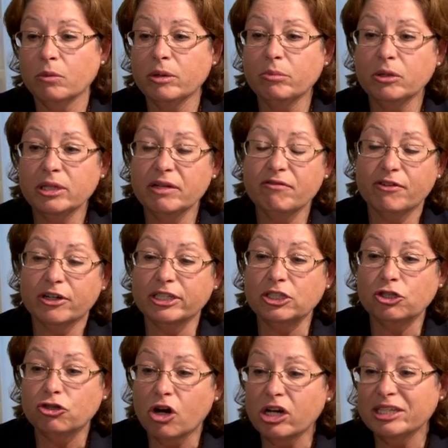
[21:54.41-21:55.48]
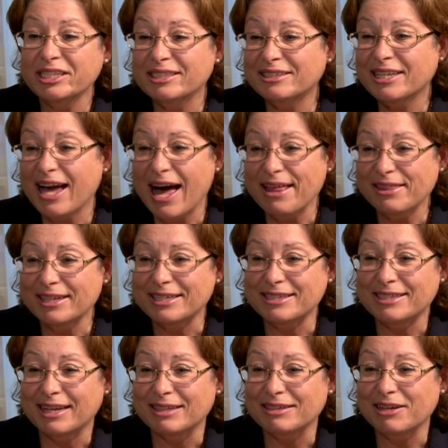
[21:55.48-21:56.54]
believe very strongly as Catholics
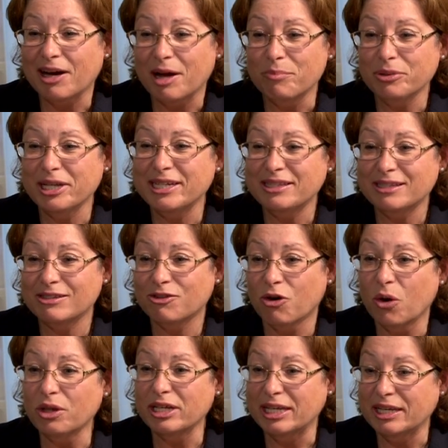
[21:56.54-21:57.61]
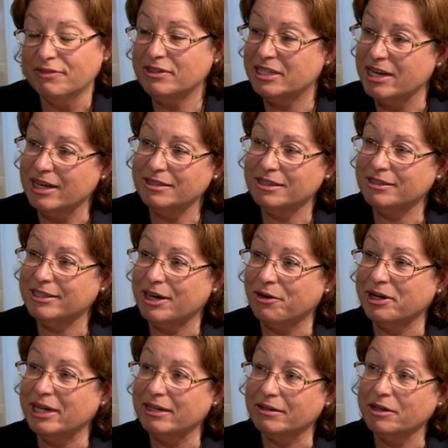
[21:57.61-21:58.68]
that God places all the gifts
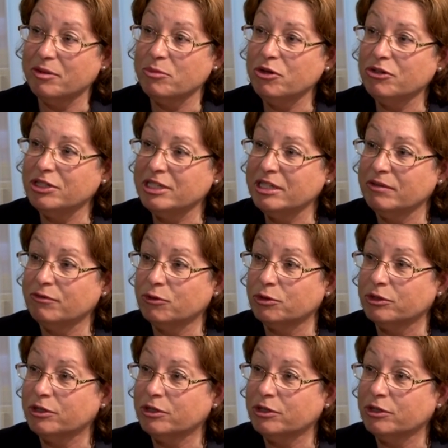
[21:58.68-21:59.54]
necessary in a community for